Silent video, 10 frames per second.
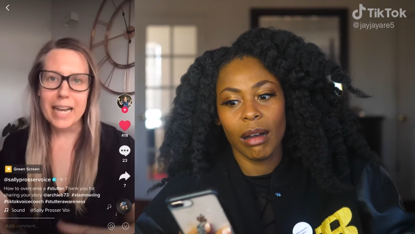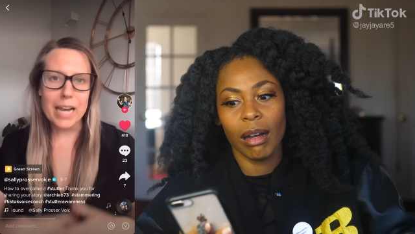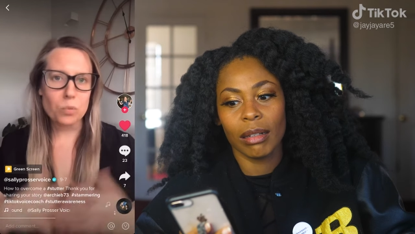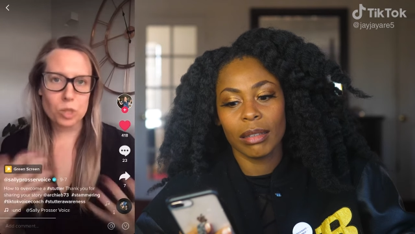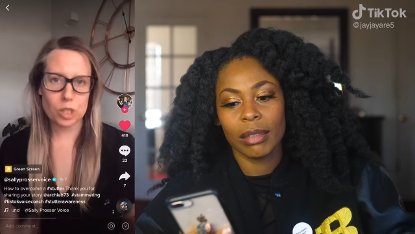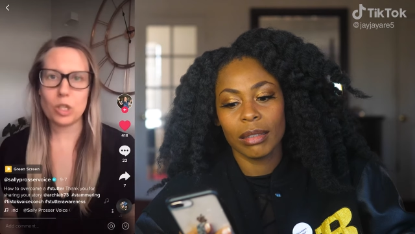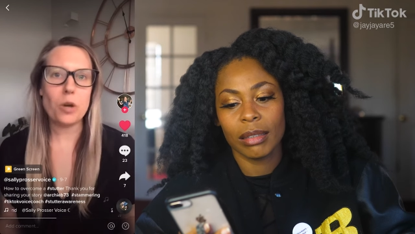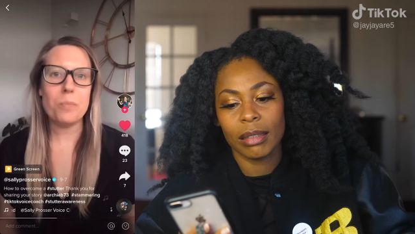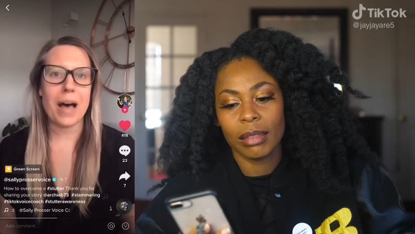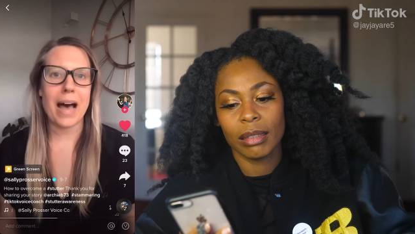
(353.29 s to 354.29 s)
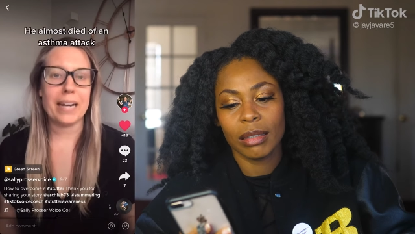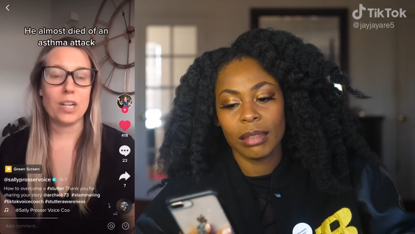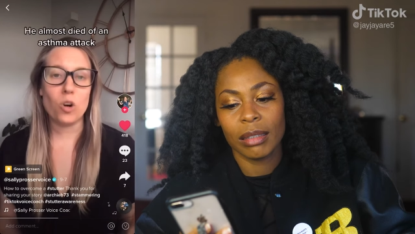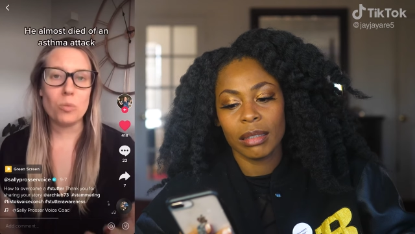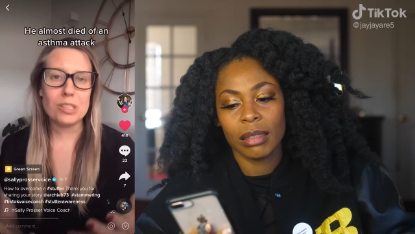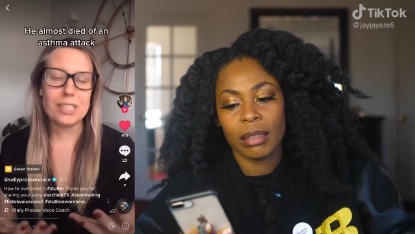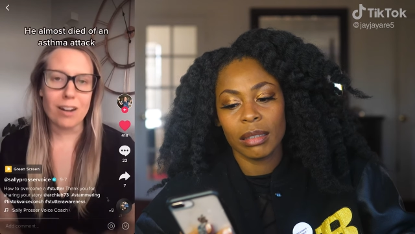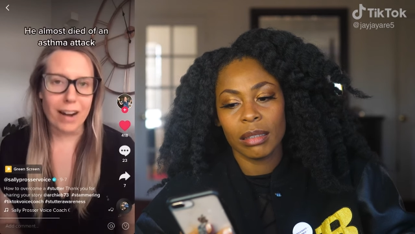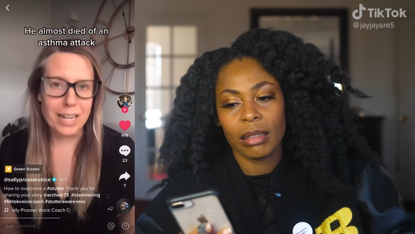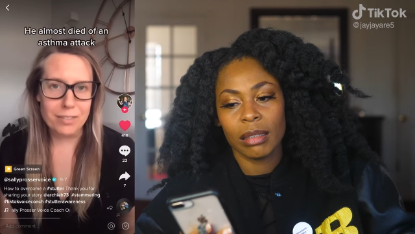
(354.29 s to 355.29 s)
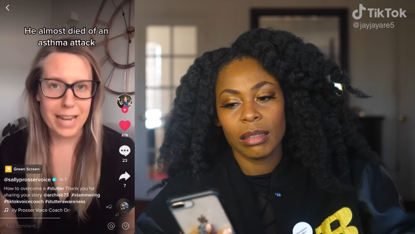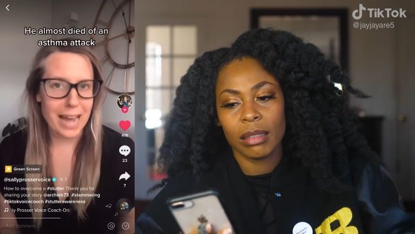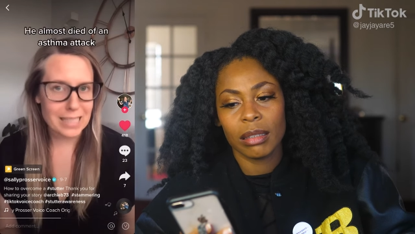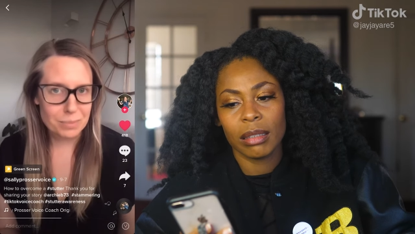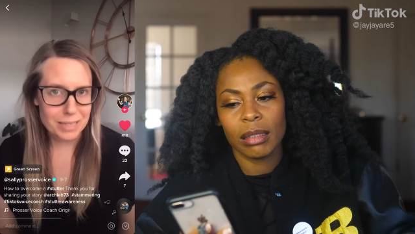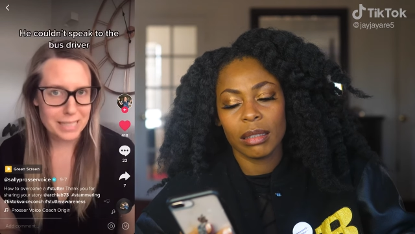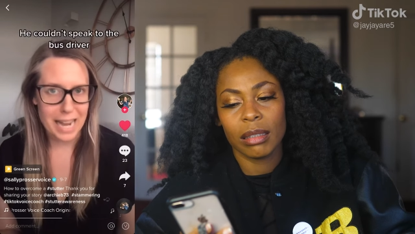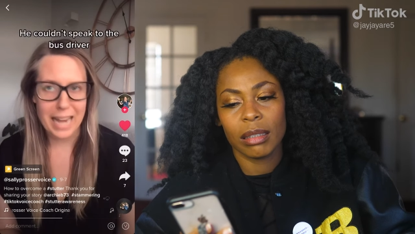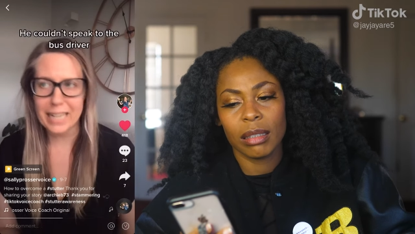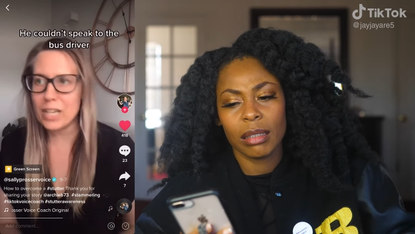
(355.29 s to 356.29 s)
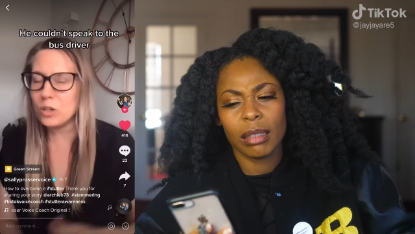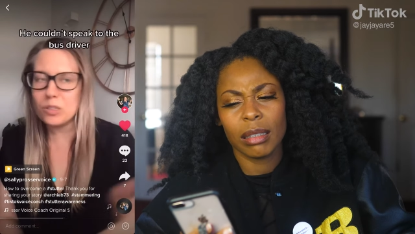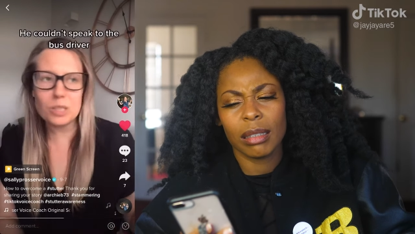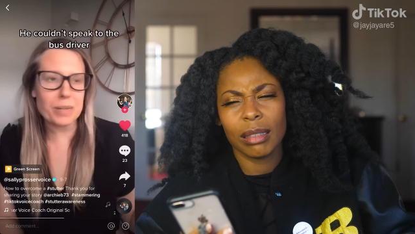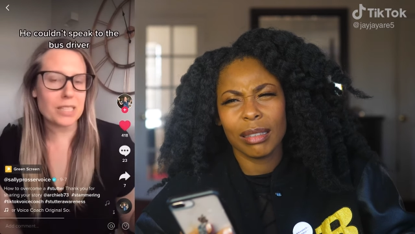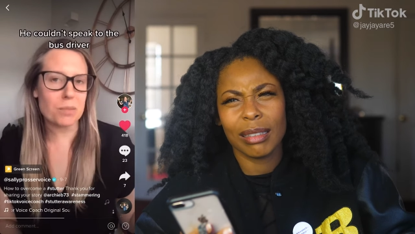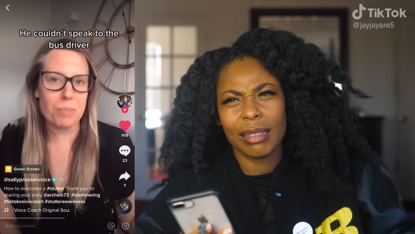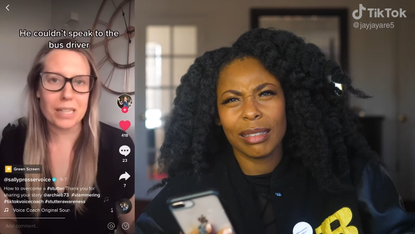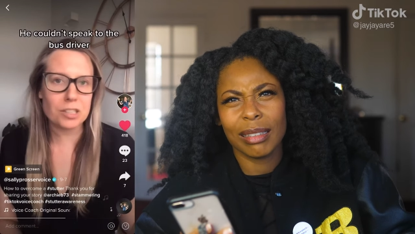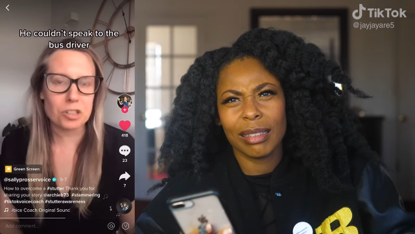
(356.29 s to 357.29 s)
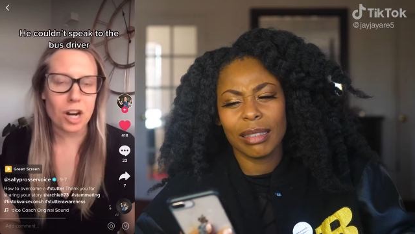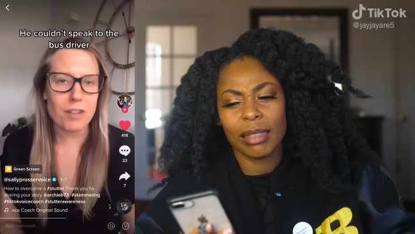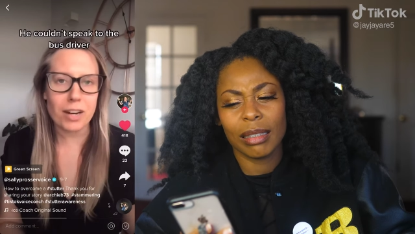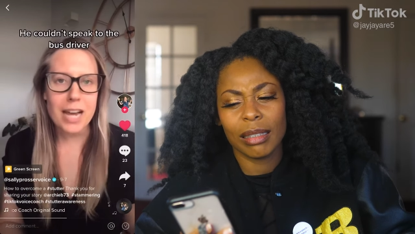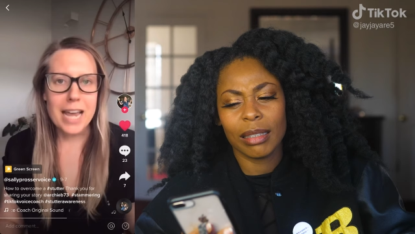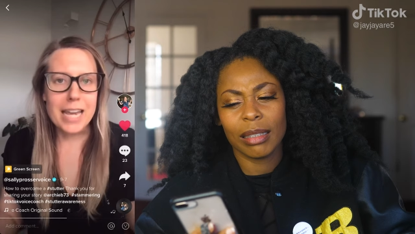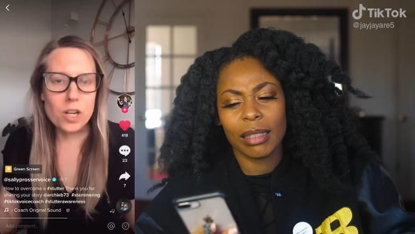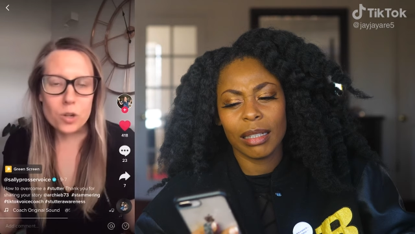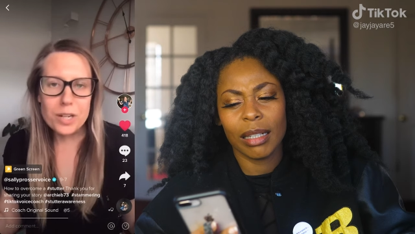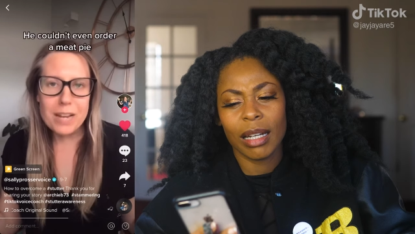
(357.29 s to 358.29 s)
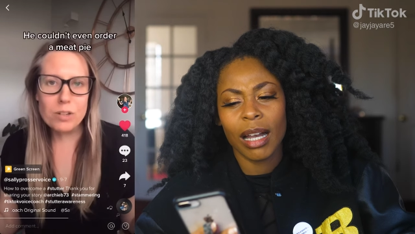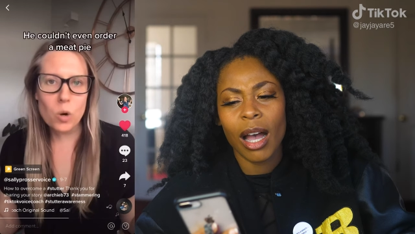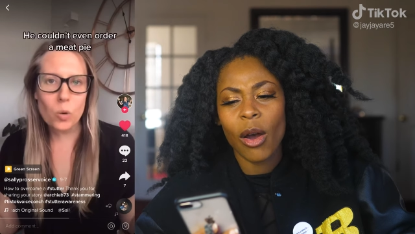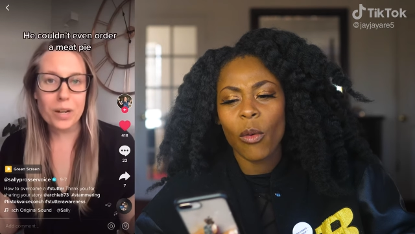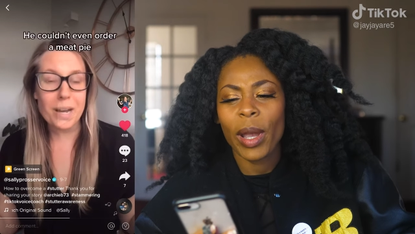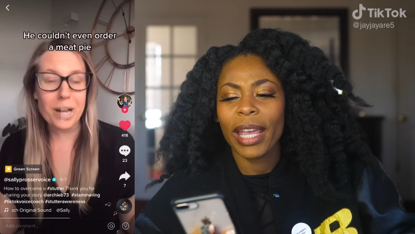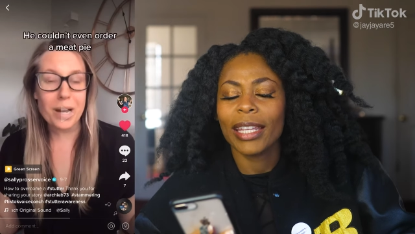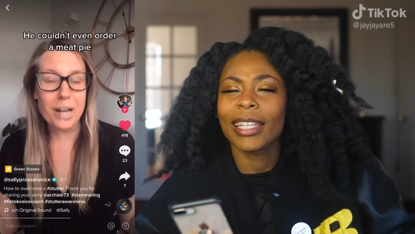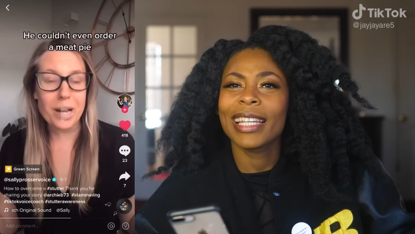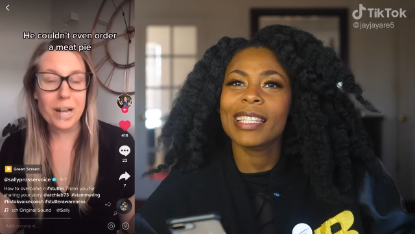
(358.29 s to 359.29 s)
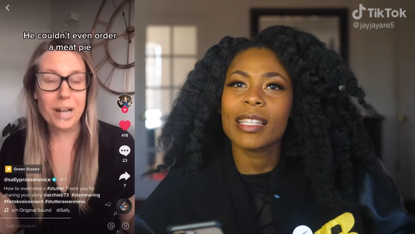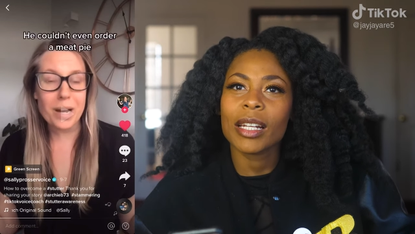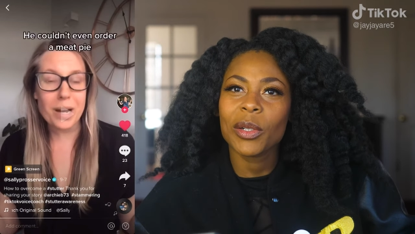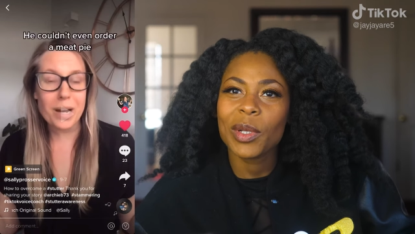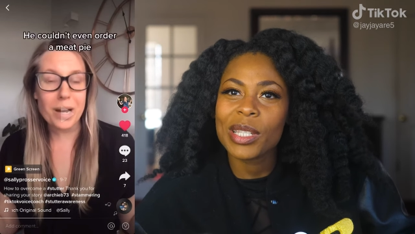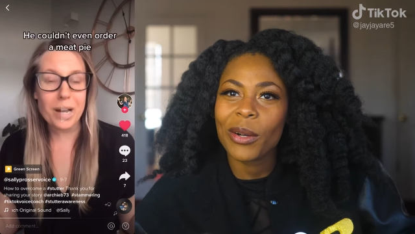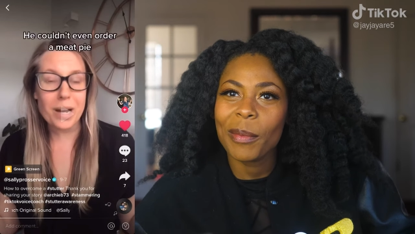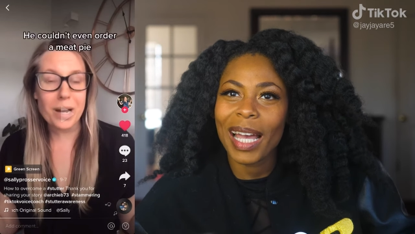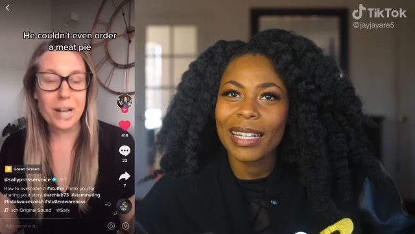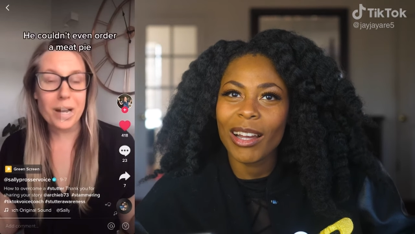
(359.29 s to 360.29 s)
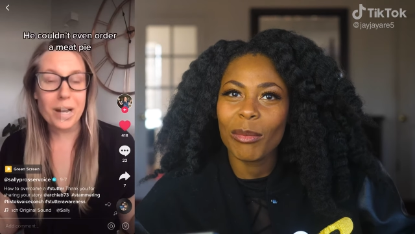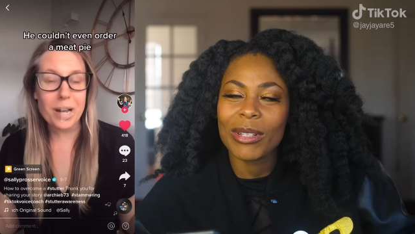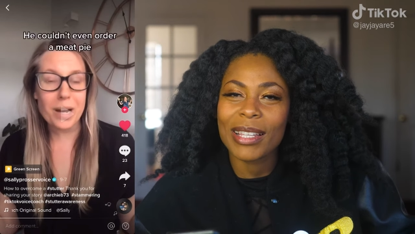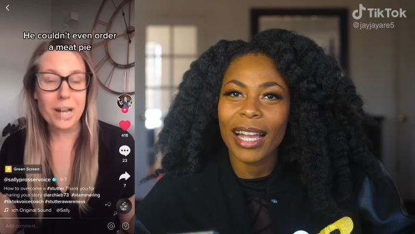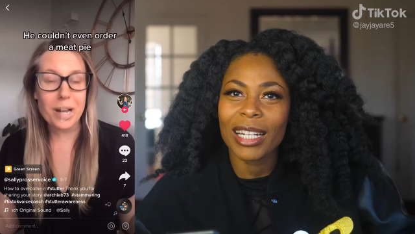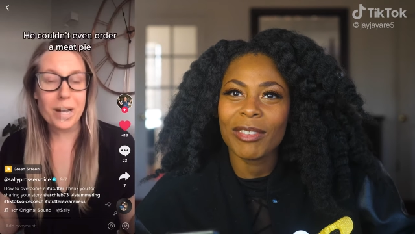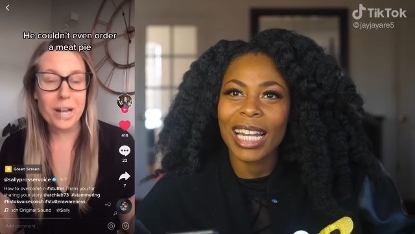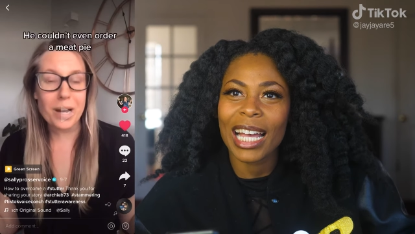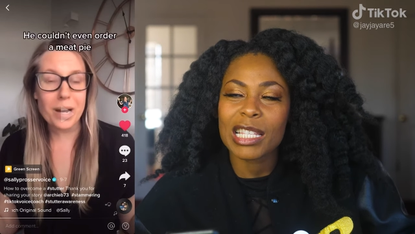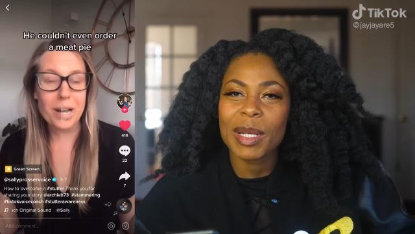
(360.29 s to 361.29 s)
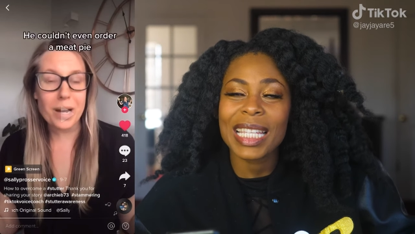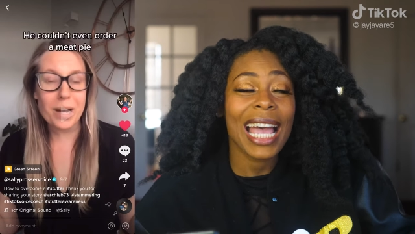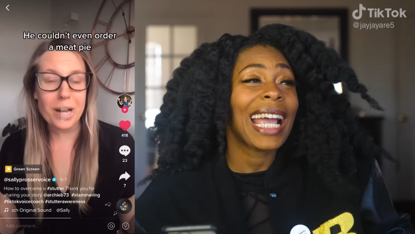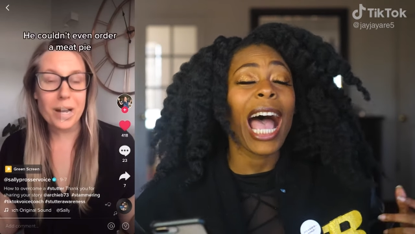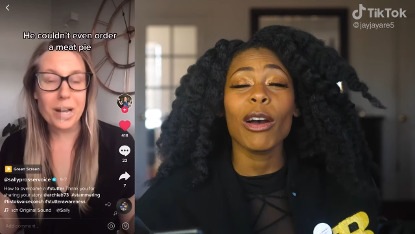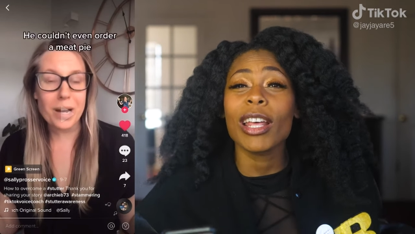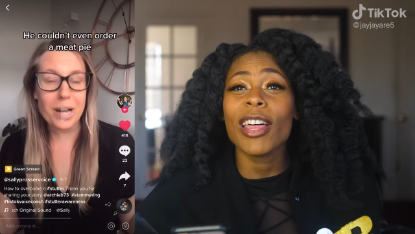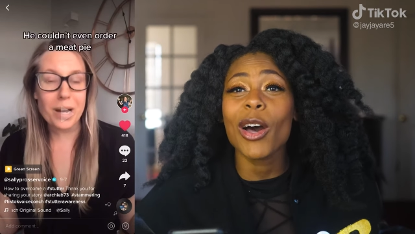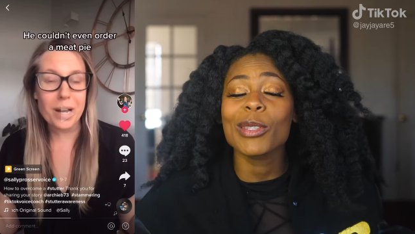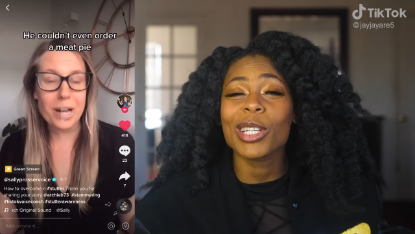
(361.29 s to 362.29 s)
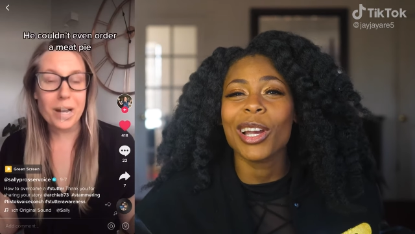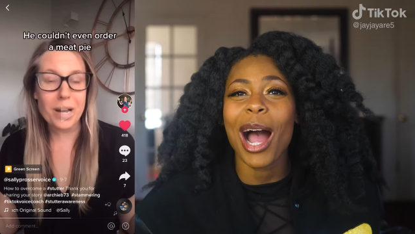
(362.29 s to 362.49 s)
Speaker 1: like, it was so bad, he almost died of an asthma attack. He couldn't speak to the bus driver. He couldn't even order.
Speaker 2: Wait, his stutter was so bad, he almost died of an asthma attack? How do those